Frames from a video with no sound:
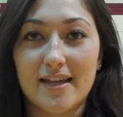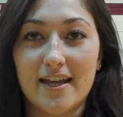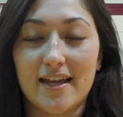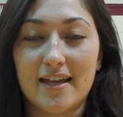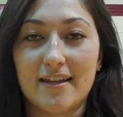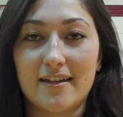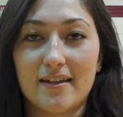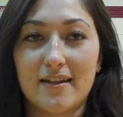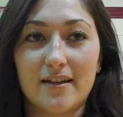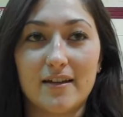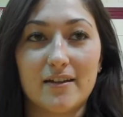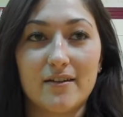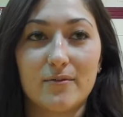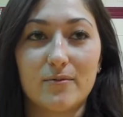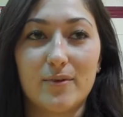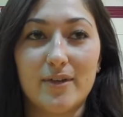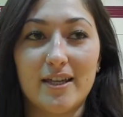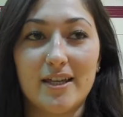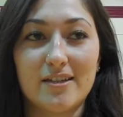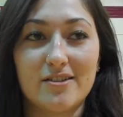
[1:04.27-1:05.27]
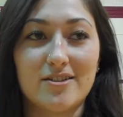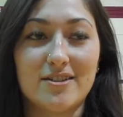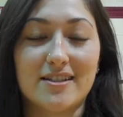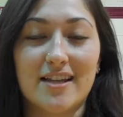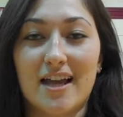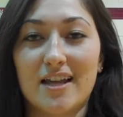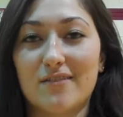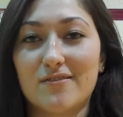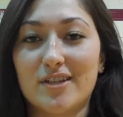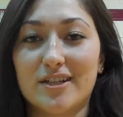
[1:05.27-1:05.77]
and we just
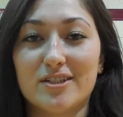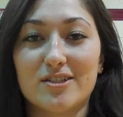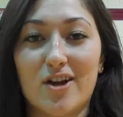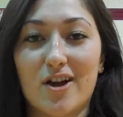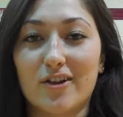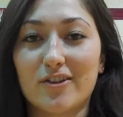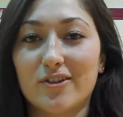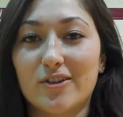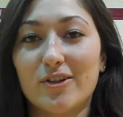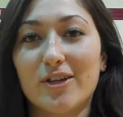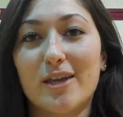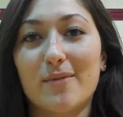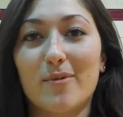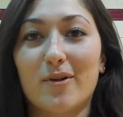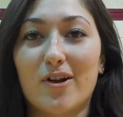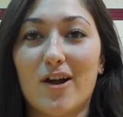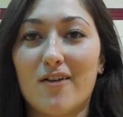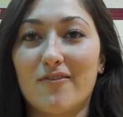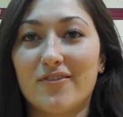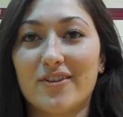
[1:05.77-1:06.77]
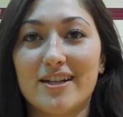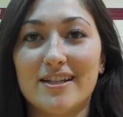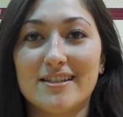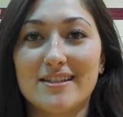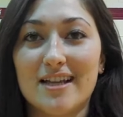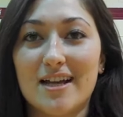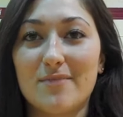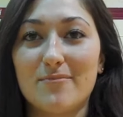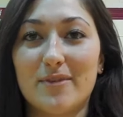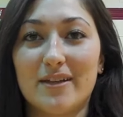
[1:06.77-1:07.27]
kind of like talk through, keep our confidence
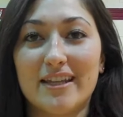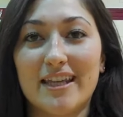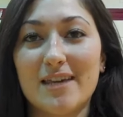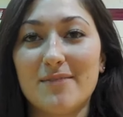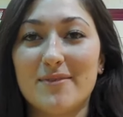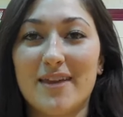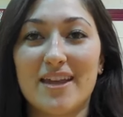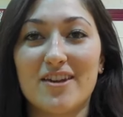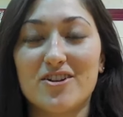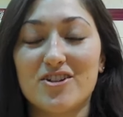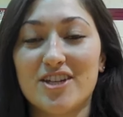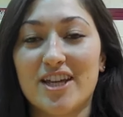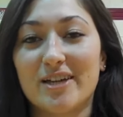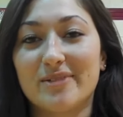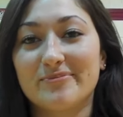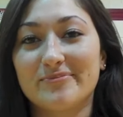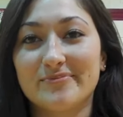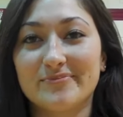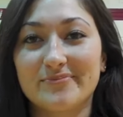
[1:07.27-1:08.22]
up, and keep the energy up.